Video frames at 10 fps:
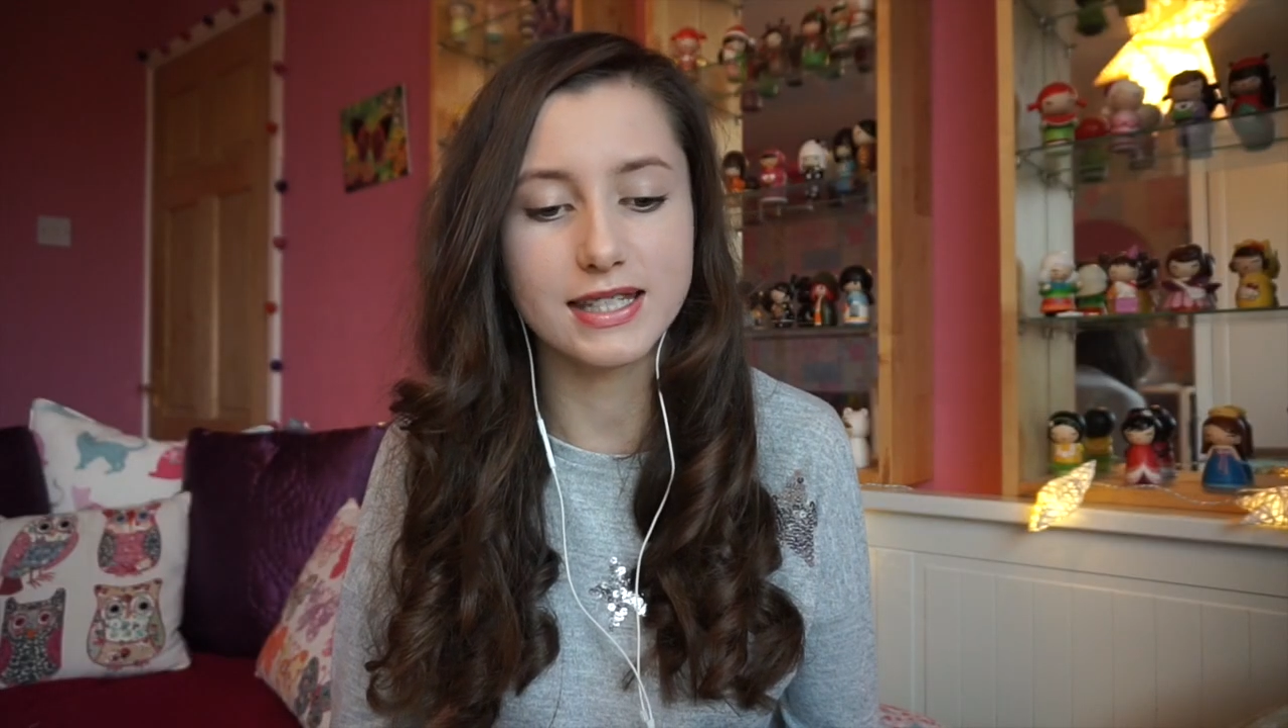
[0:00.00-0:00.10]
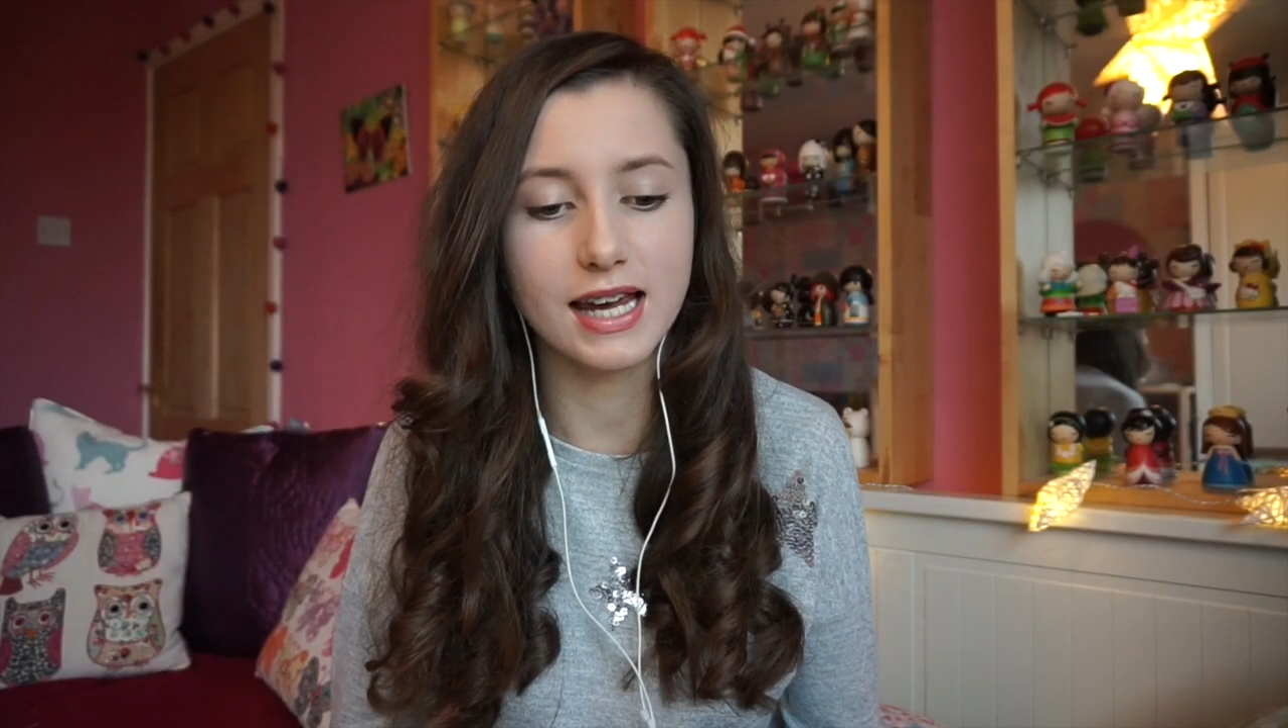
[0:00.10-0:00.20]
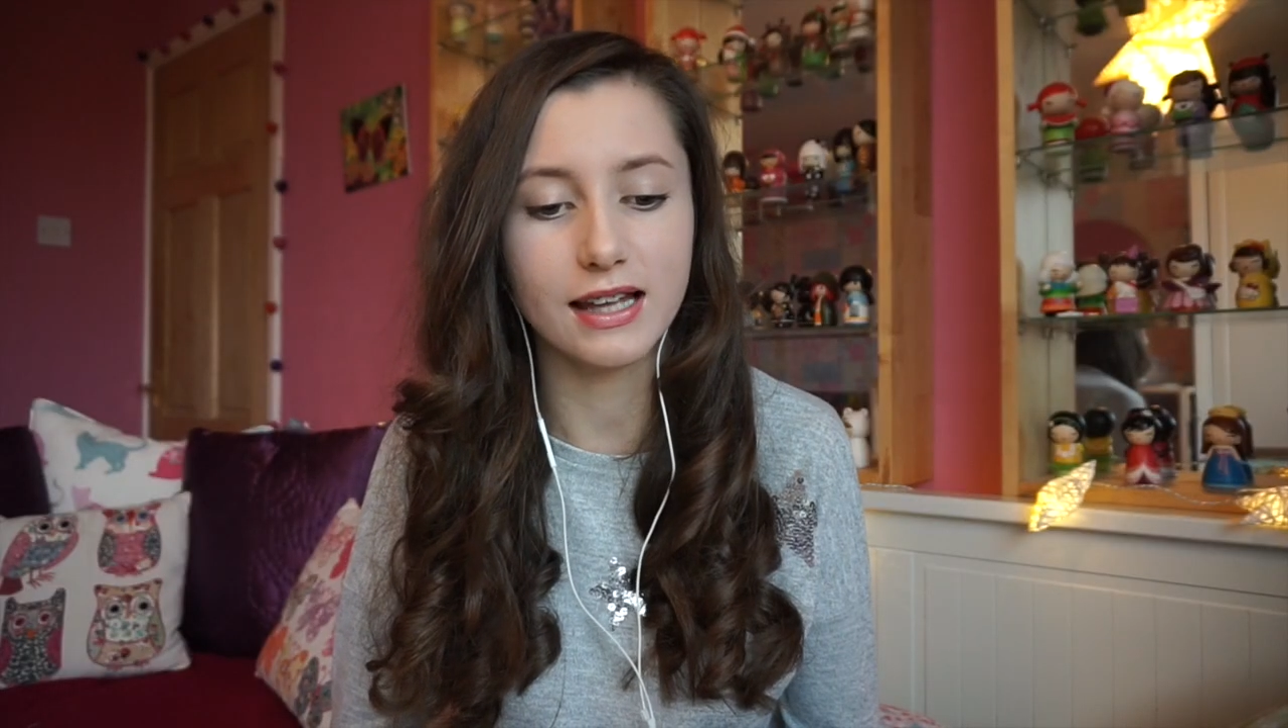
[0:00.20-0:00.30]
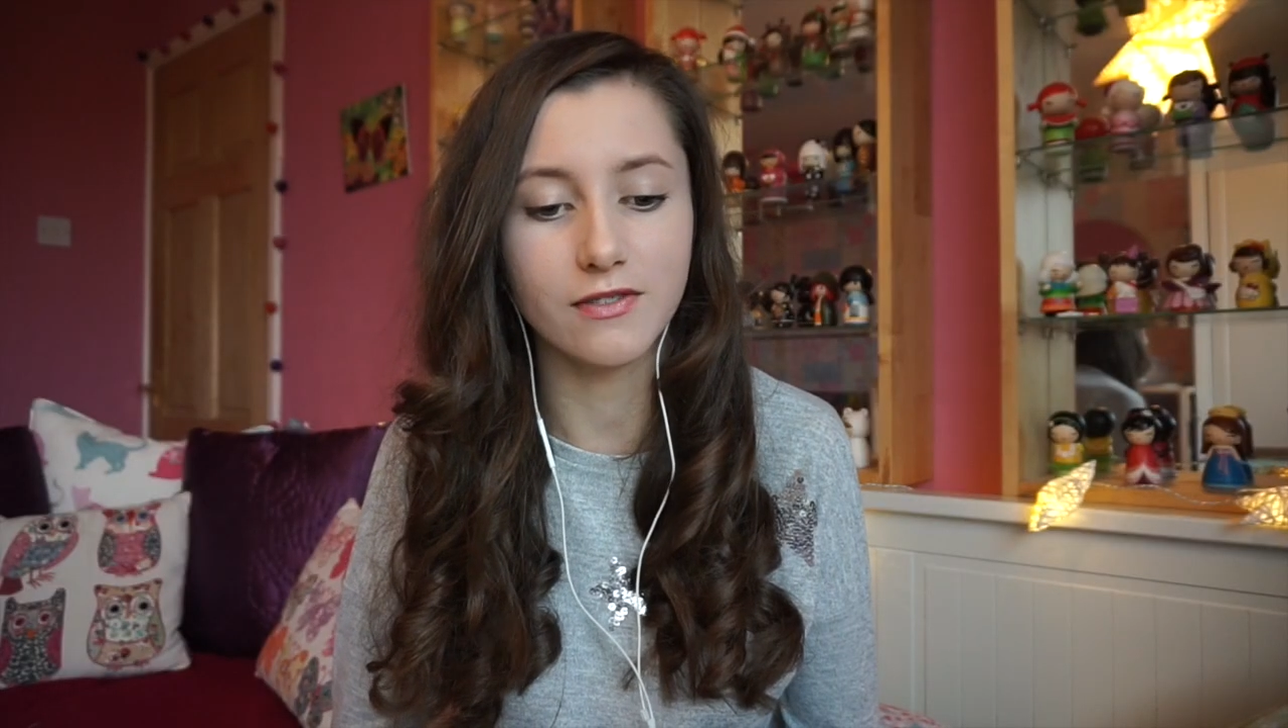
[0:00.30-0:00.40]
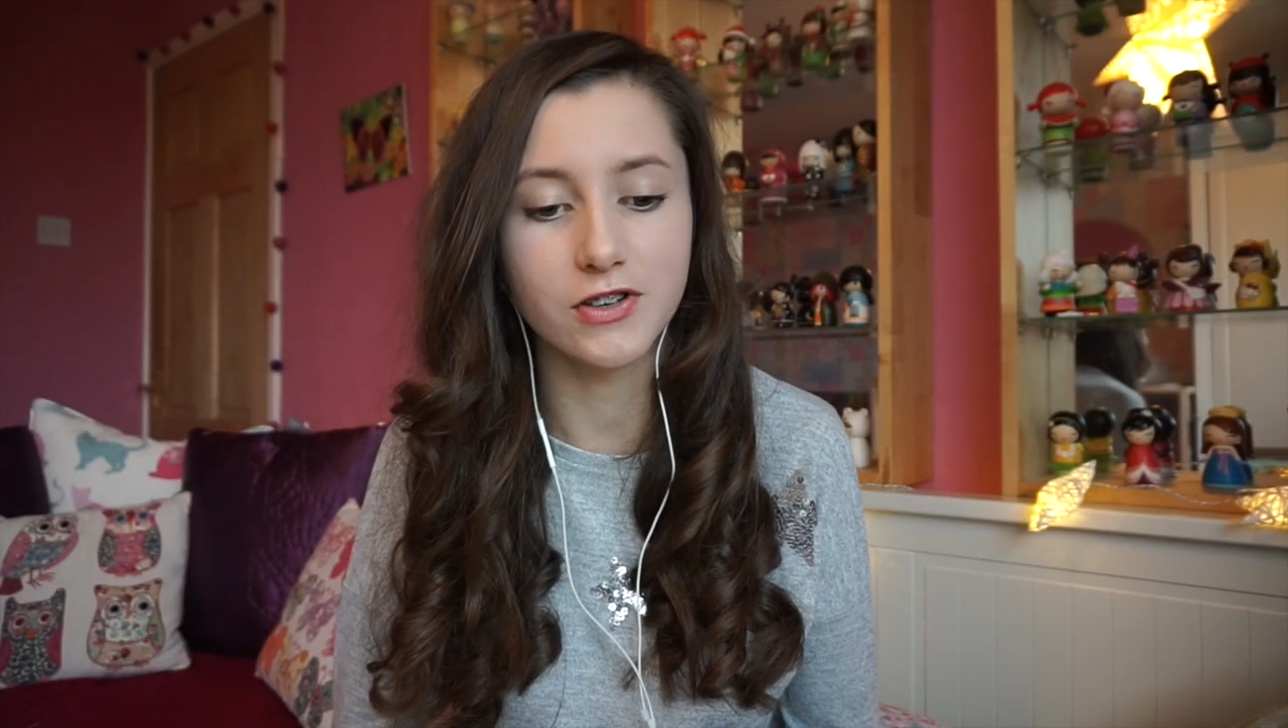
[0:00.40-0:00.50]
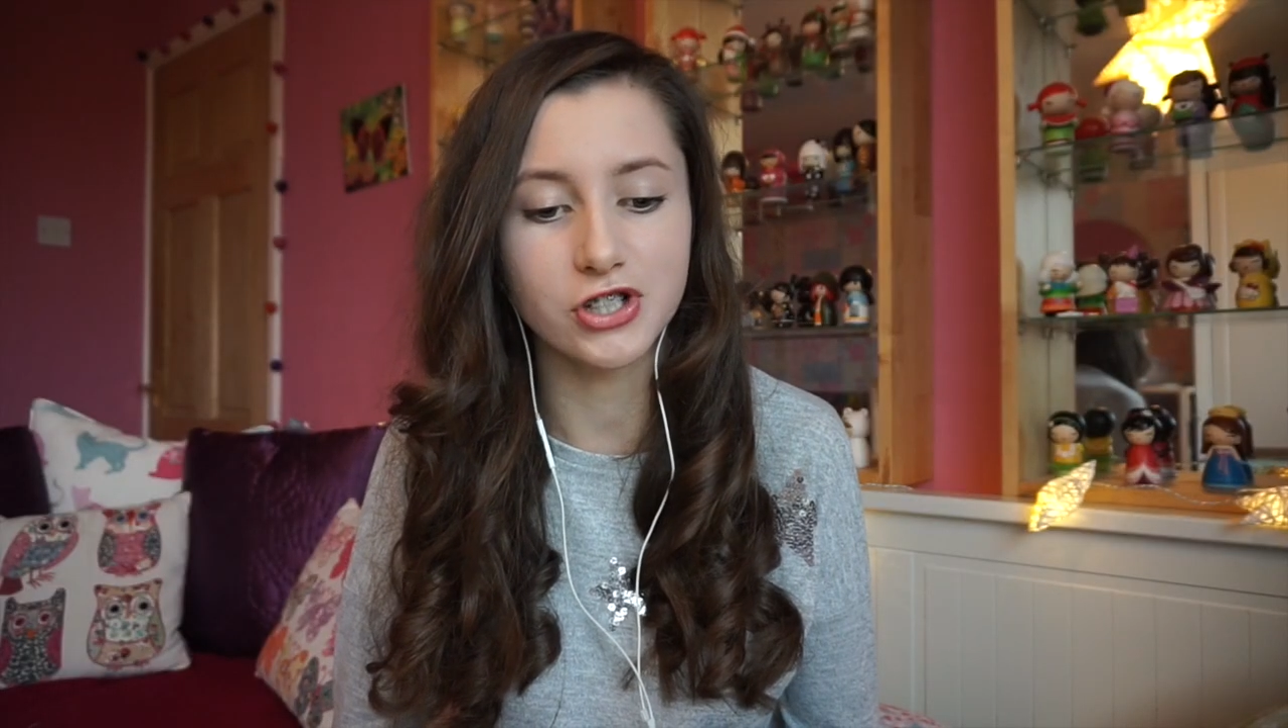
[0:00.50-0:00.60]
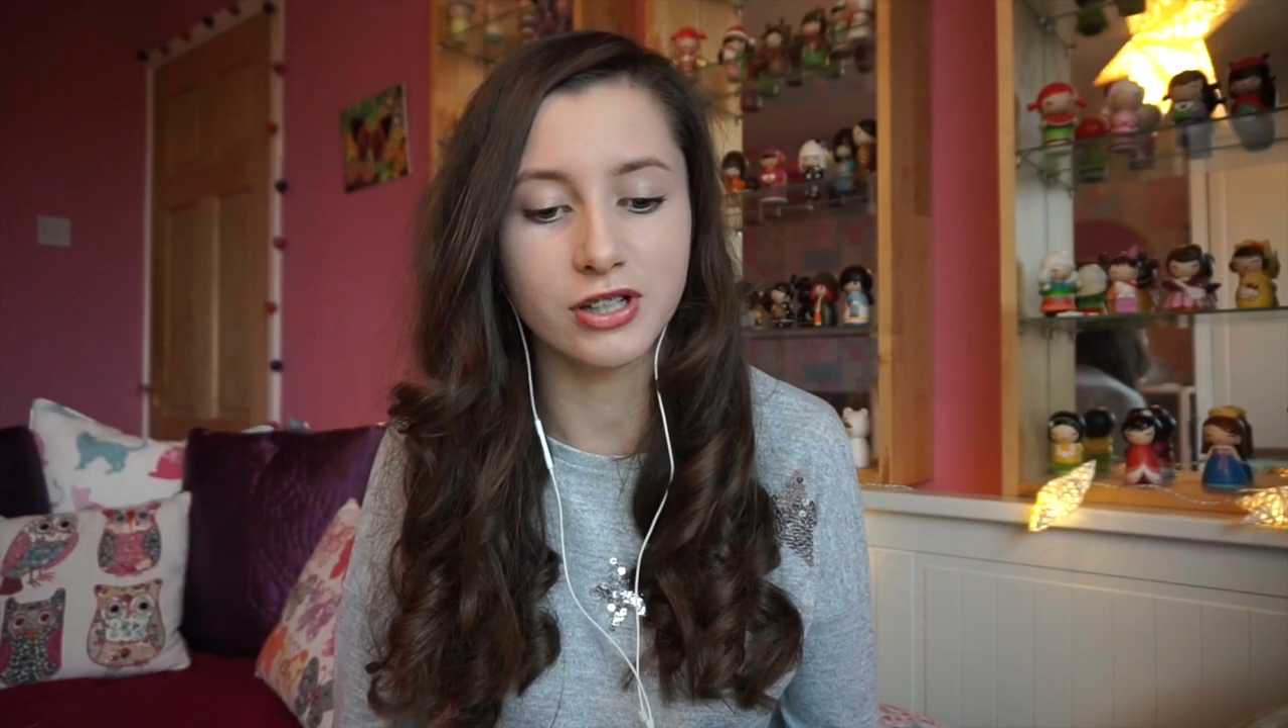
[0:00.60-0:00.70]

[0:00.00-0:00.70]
television